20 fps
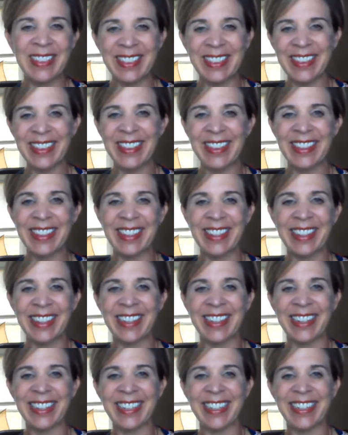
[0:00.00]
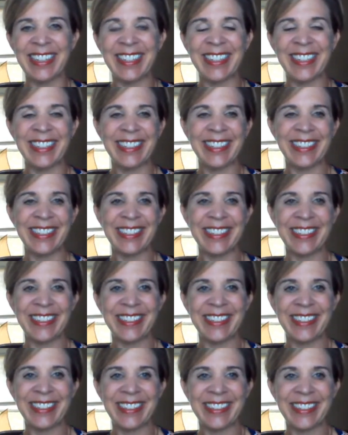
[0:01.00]

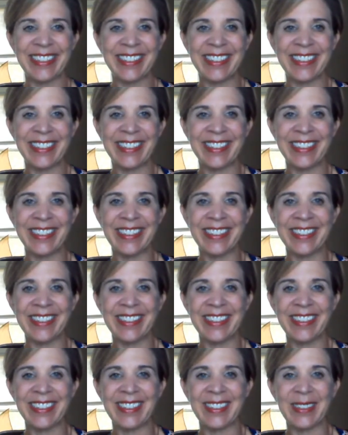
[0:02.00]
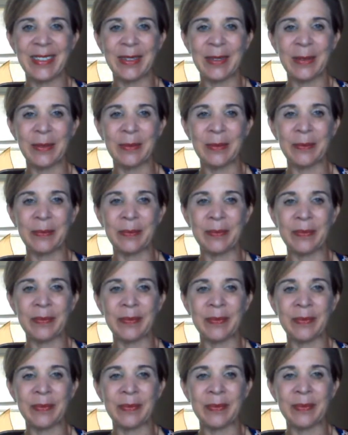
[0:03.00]

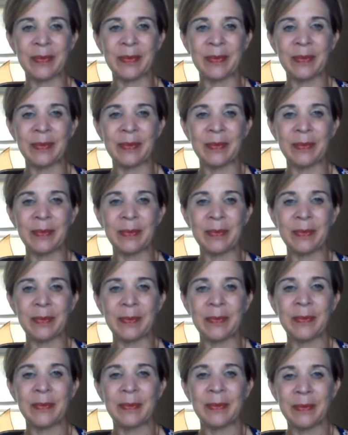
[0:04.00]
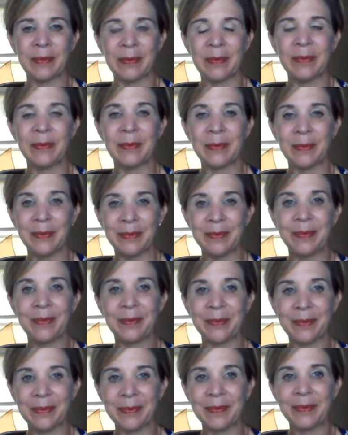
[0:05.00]

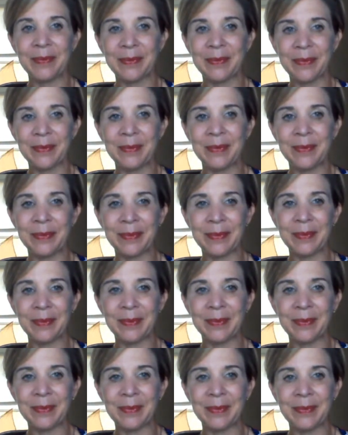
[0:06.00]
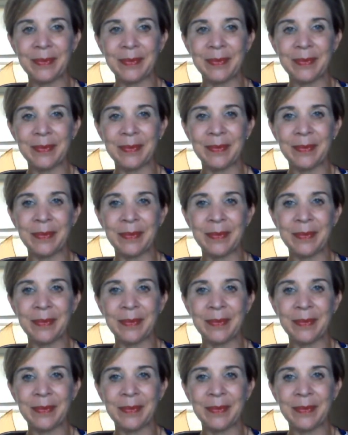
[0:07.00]
[no speech]